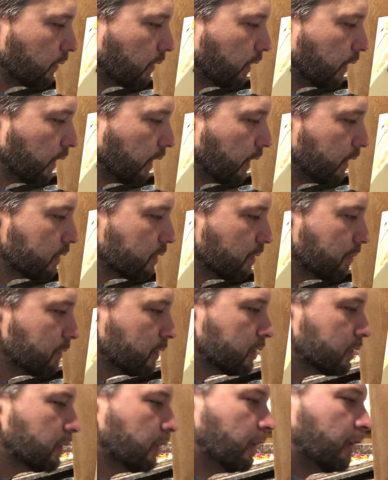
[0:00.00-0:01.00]
Okay, so I'm
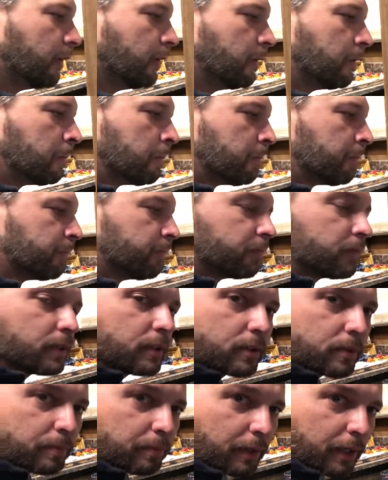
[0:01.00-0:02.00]
just
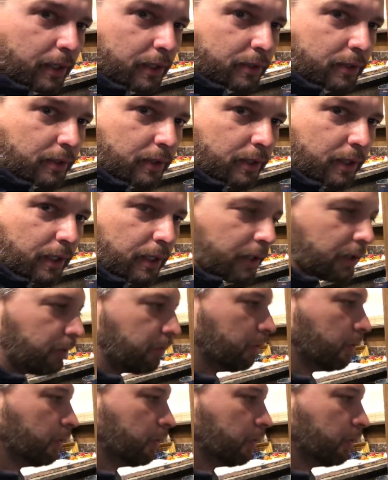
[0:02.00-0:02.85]
splashing that in real